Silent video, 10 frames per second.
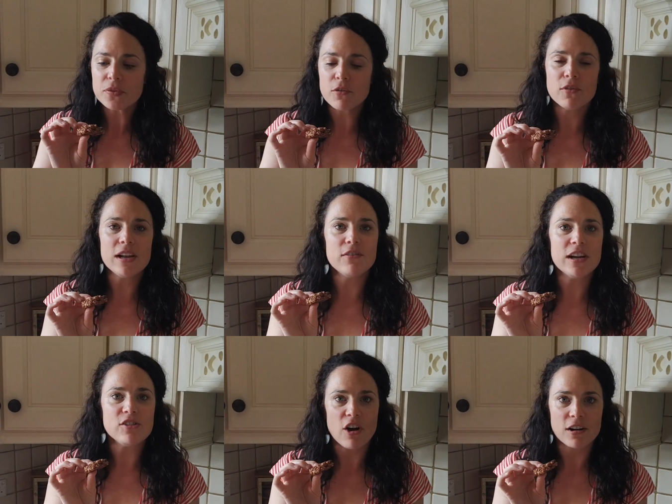
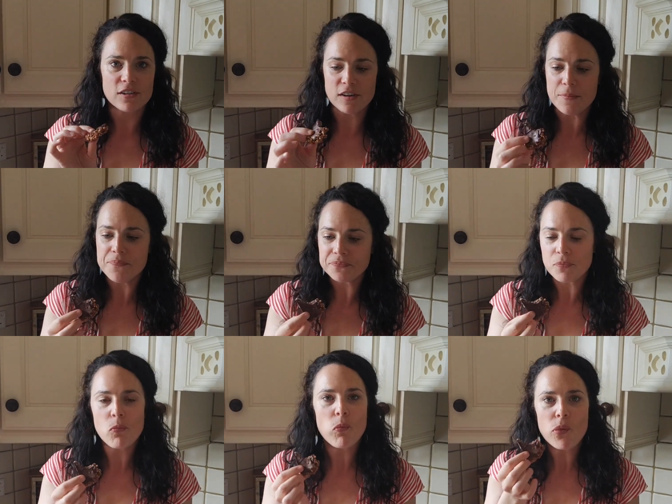Really chocolatey.
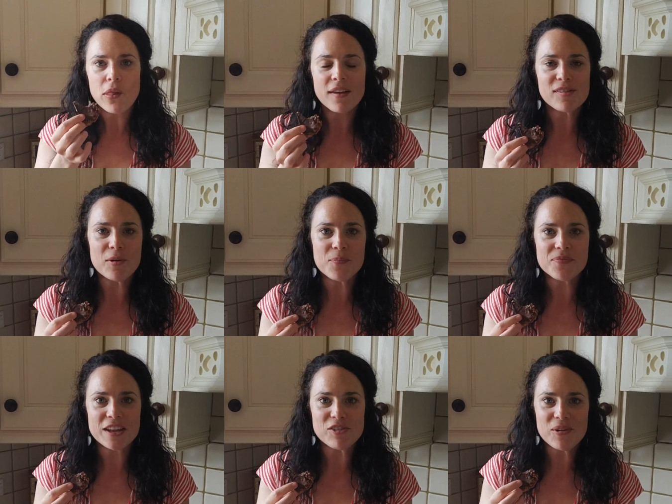So
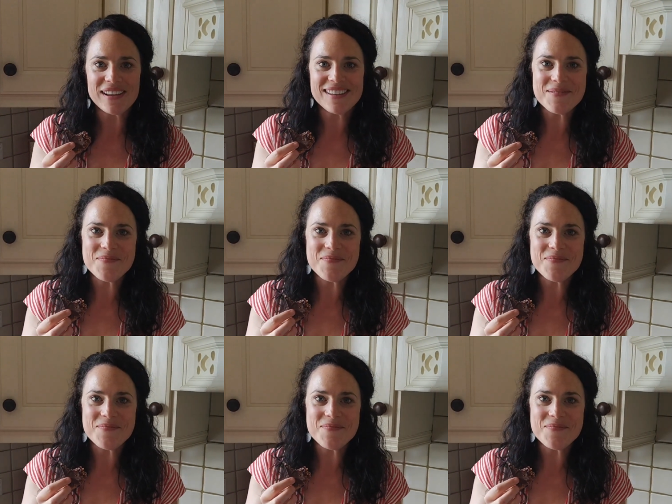enjoy!